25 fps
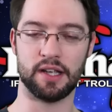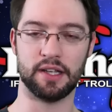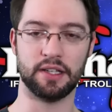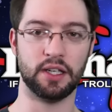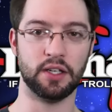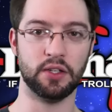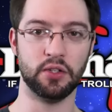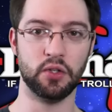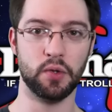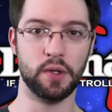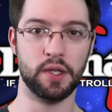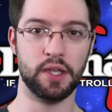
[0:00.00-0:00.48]
like
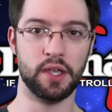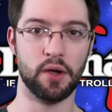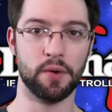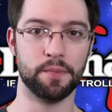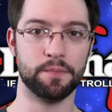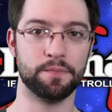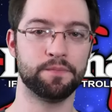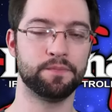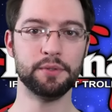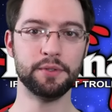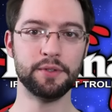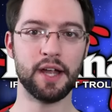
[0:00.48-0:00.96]
Yu-Gi-Oh.
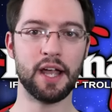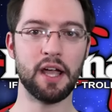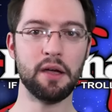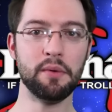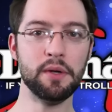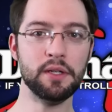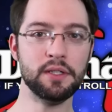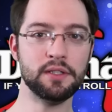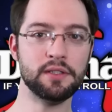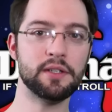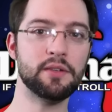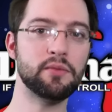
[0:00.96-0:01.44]
But I
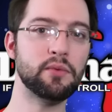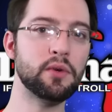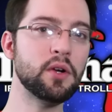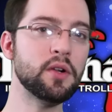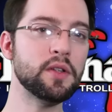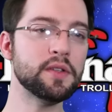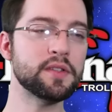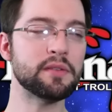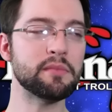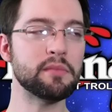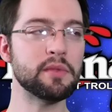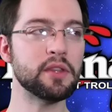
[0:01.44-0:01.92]
would, uh, what
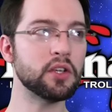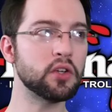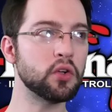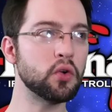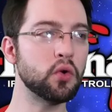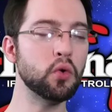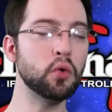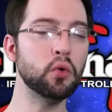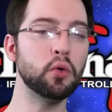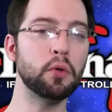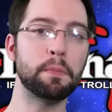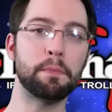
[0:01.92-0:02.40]
are some of the
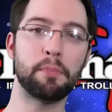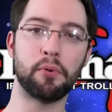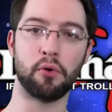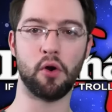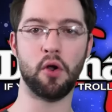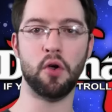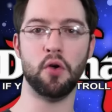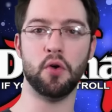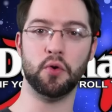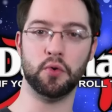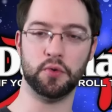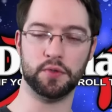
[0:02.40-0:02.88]
cool
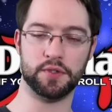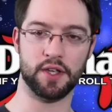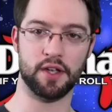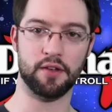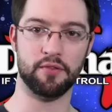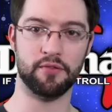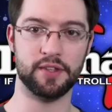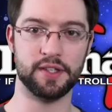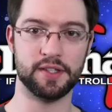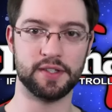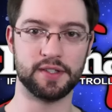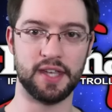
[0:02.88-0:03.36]
pros
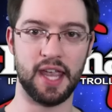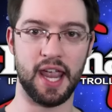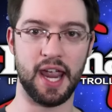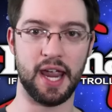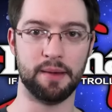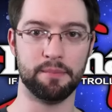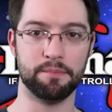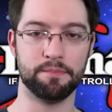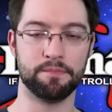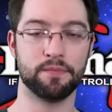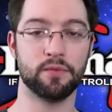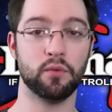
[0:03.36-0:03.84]
of this
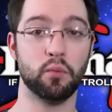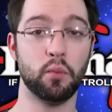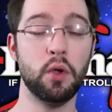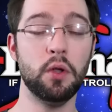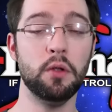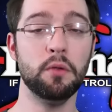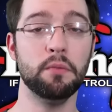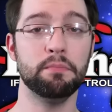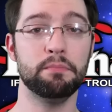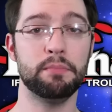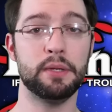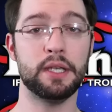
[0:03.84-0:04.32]
game?
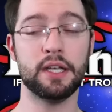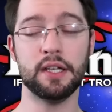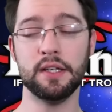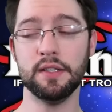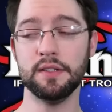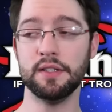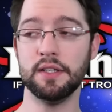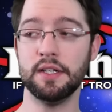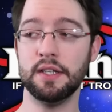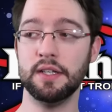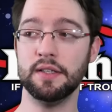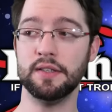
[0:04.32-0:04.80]
Well,
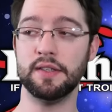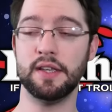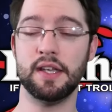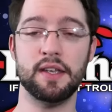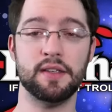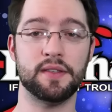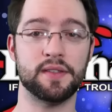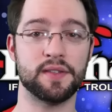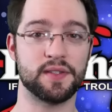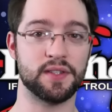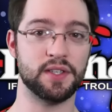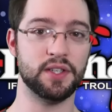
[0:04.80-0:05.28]
because it is a
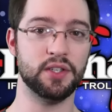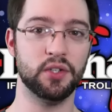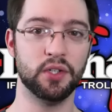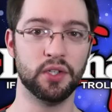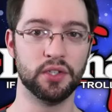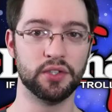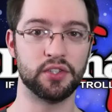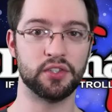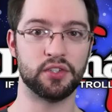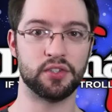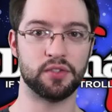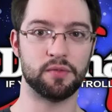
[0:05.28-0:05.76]

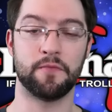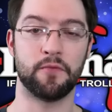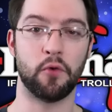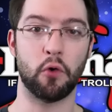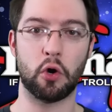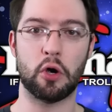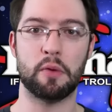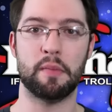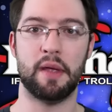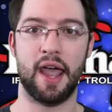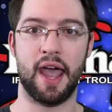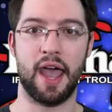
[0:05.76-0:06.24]
sealed
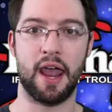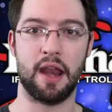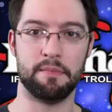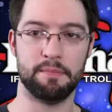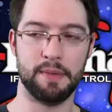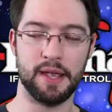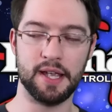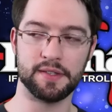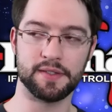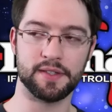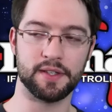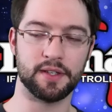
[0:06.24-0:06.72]
format,
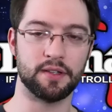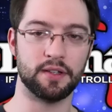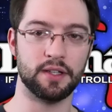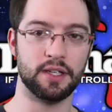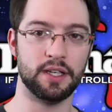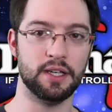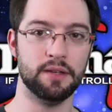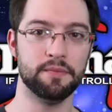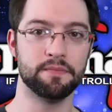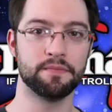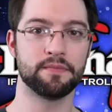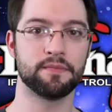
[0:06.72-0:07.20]

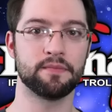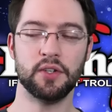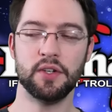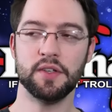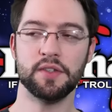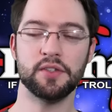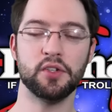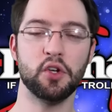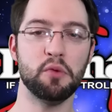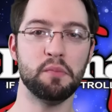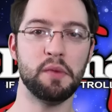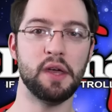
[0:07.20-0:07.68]
basically, there
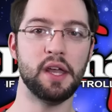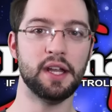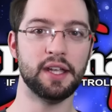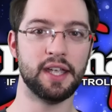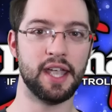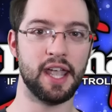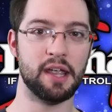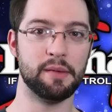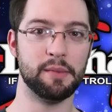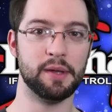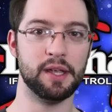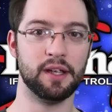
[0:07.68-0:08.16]
is no
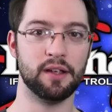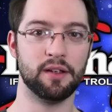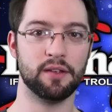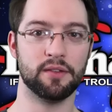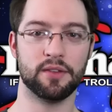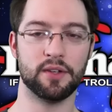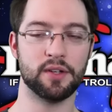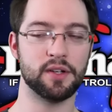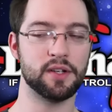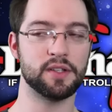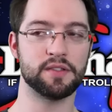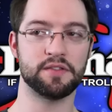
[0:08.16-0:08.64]
metagaming.
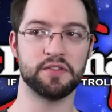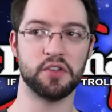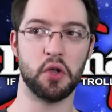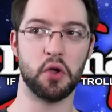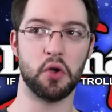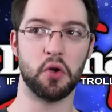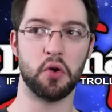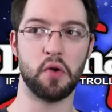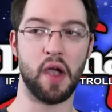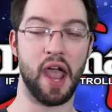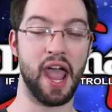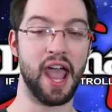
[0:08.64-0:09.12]
There is
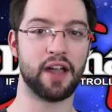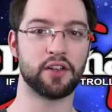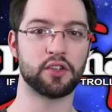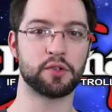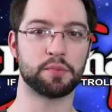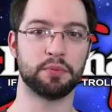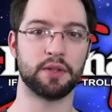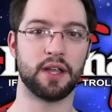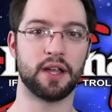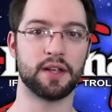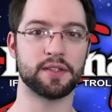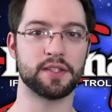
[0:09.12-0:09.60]
no Ash
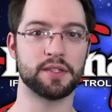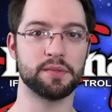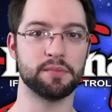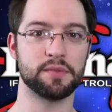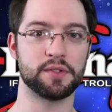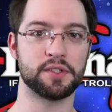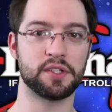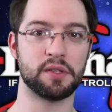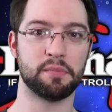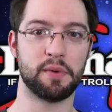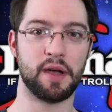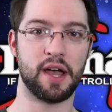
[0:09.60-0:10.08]

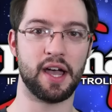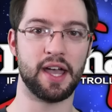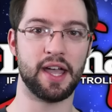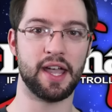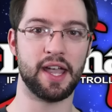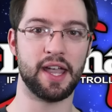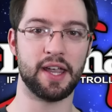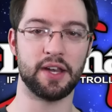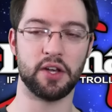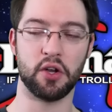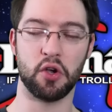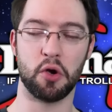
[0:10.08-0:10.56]
Blossoms to
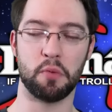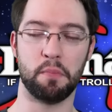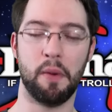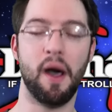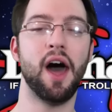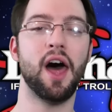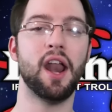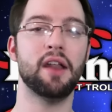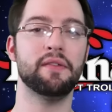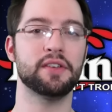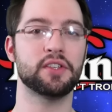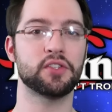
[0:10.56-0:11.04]
buy, no
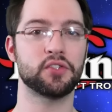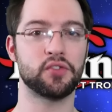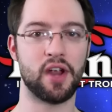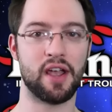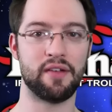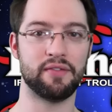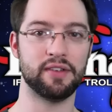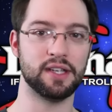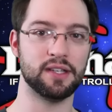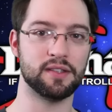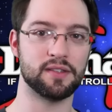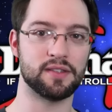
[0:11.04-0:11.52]
Pot of
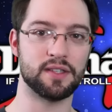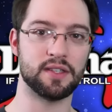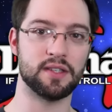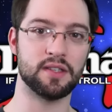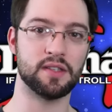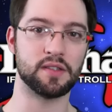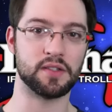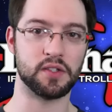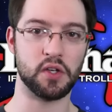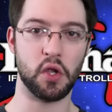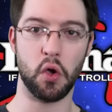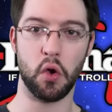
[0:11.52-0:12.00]

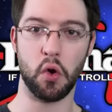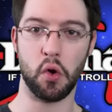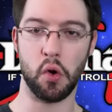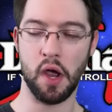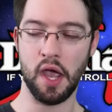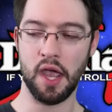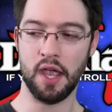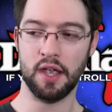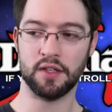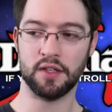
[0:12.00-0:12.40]
Extravagances, no